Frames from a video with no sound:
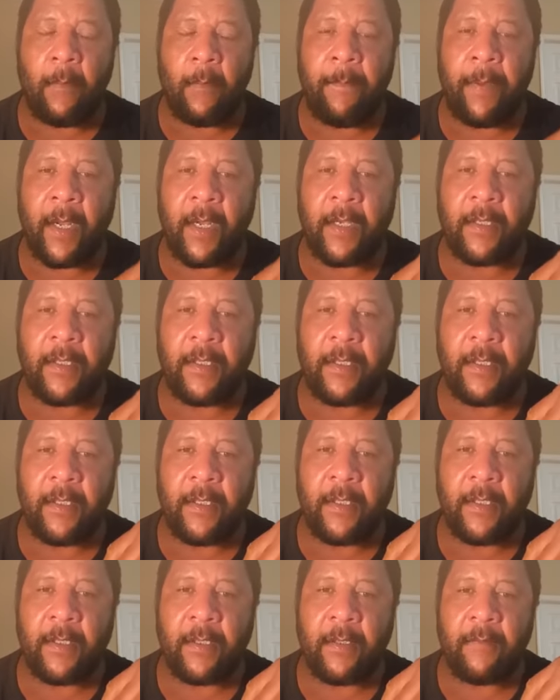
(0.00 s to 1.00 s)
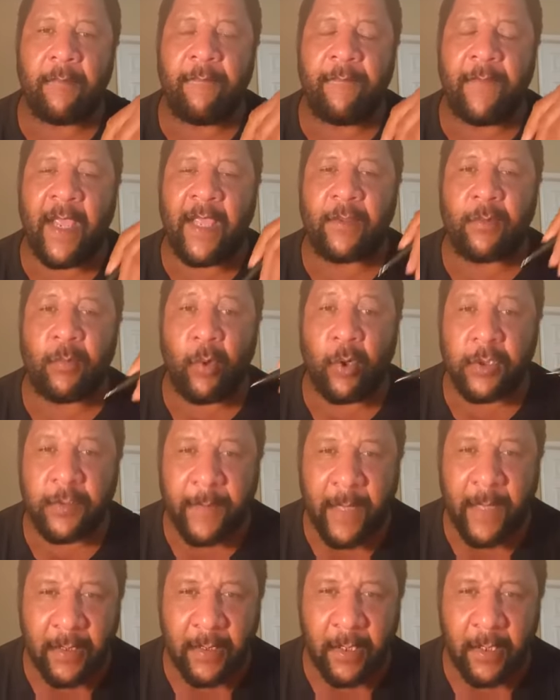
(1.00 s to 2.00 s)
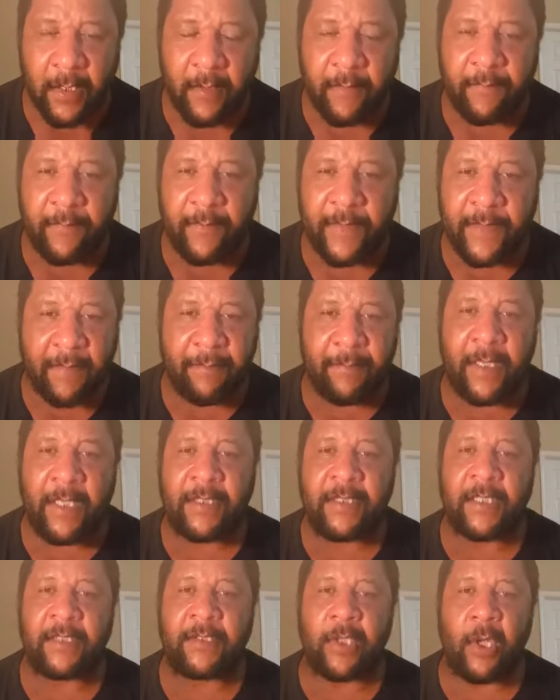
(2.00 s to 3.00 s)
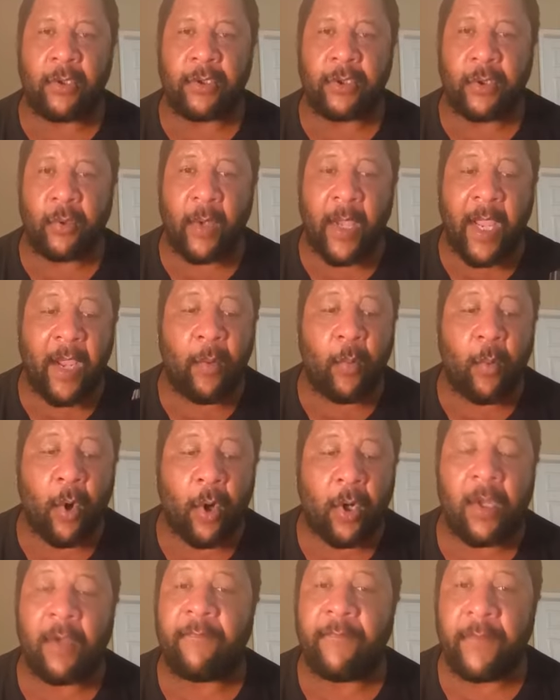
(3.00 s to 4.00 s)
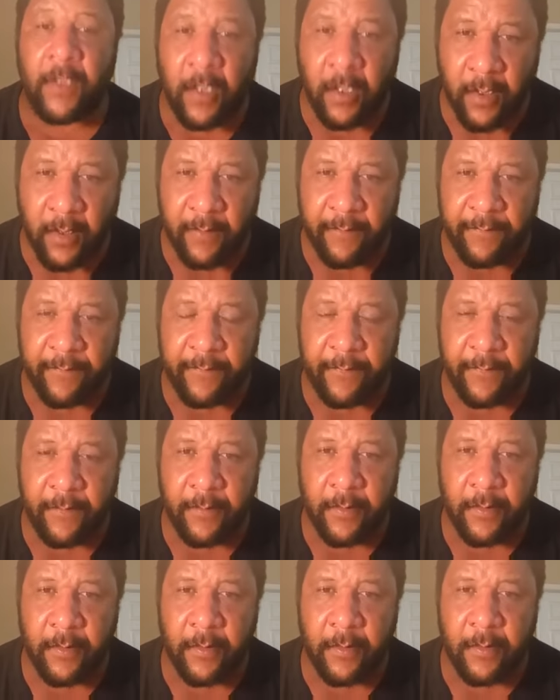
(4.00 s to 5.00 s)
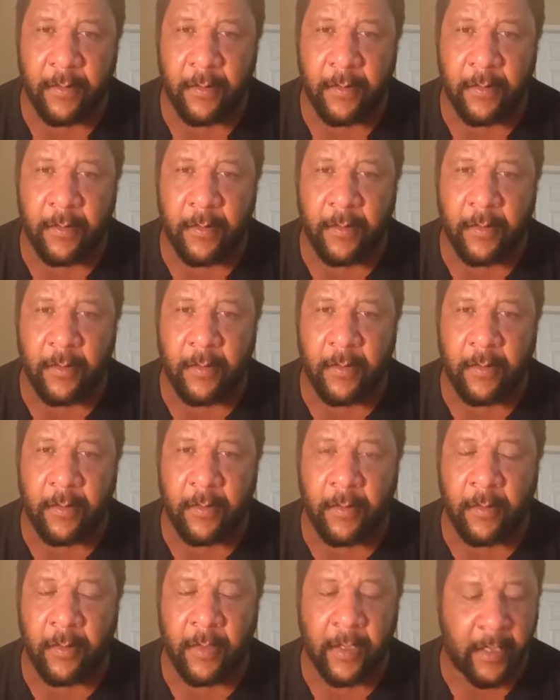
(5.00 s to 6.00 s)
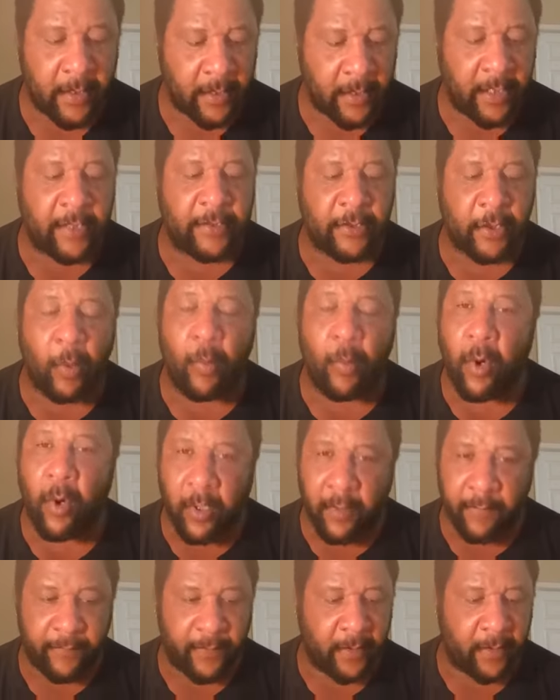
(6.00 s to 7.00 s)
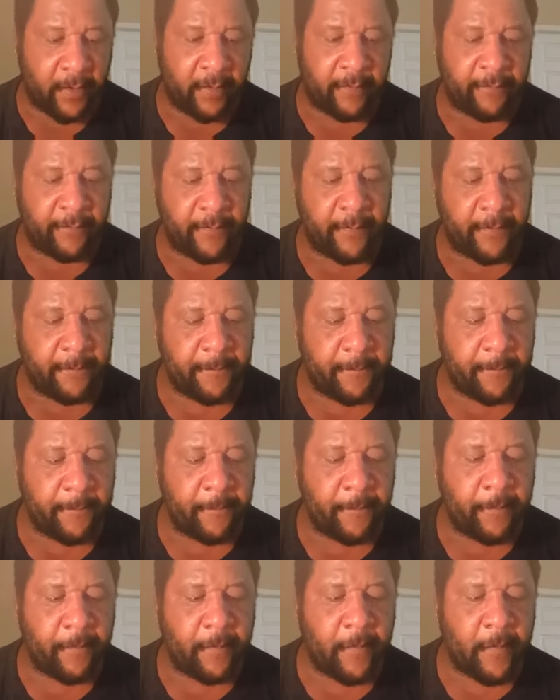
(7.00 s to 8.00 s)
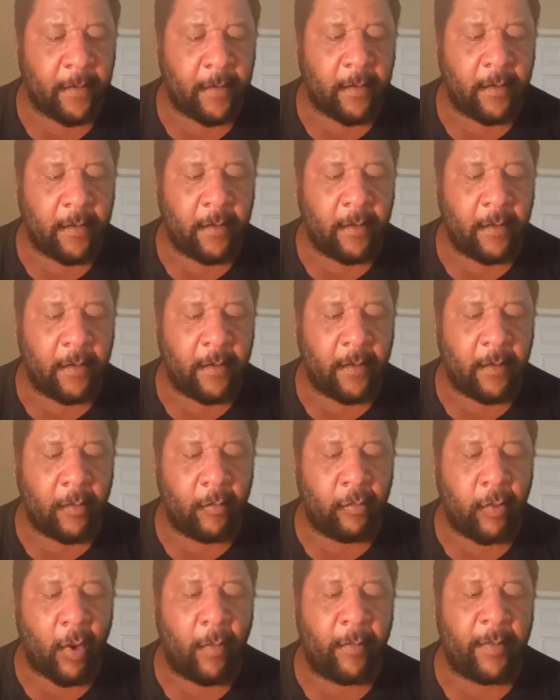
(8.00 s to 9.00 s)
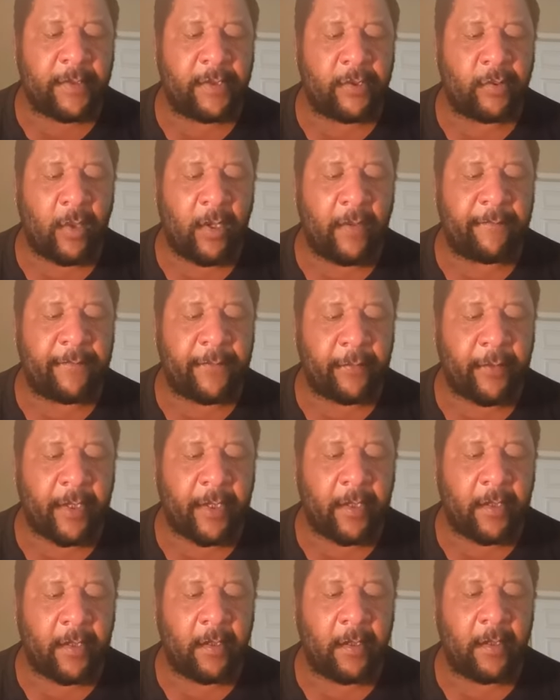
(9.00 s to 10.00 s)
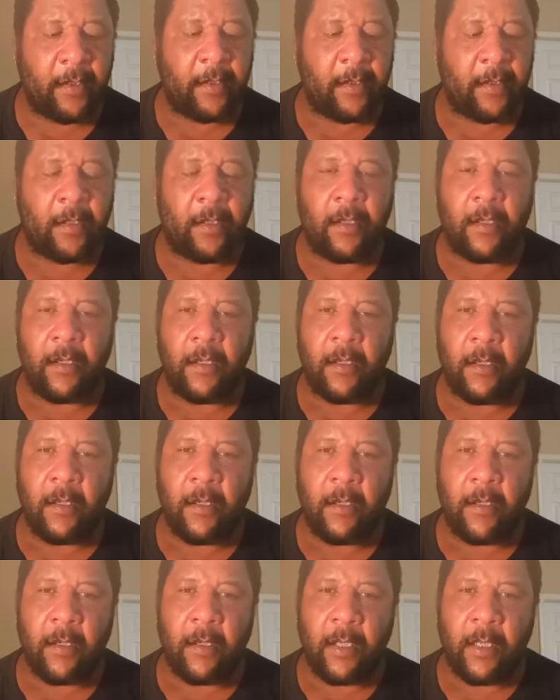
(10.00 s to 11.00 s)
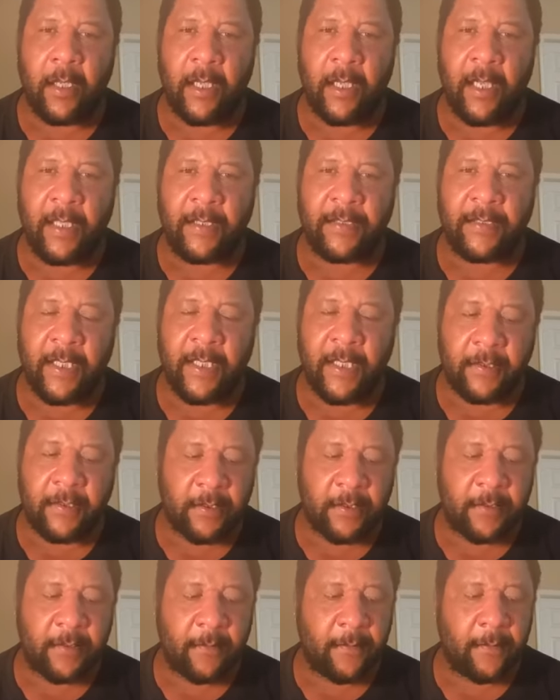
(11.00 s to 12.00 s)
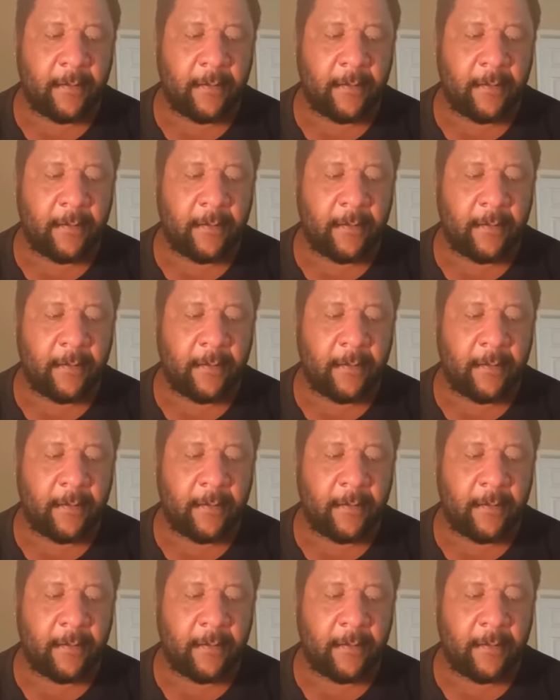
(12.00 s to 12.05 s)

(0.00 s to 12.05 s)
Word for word: But faith works by love. That means it's also a work of love. Okay? It's a work of love. Romans 12, 3. It says,